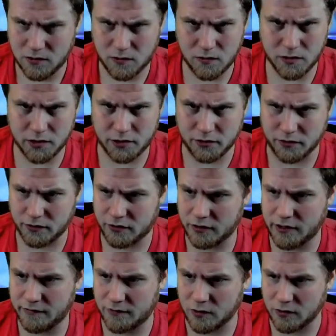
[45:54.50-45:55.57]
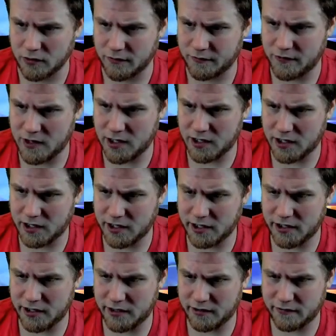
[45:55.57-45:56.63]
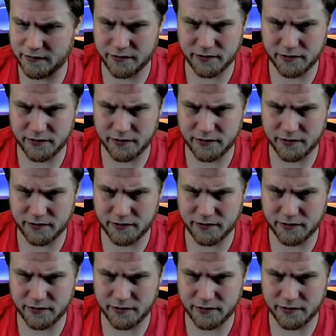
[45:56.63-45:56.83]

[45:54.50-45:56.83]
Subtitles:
1, 2, 3, 4, 5.